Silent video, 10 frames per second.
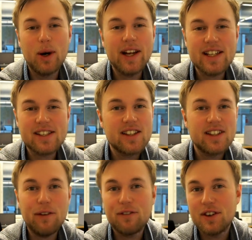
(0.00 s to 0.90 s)
What is the
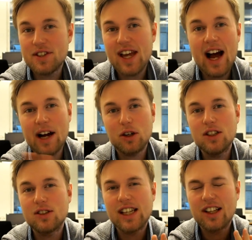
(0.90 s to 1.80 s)
difference? How
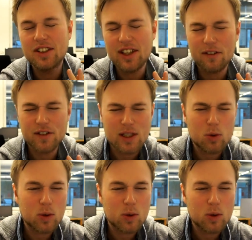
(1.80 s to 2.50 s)
can you tell the difference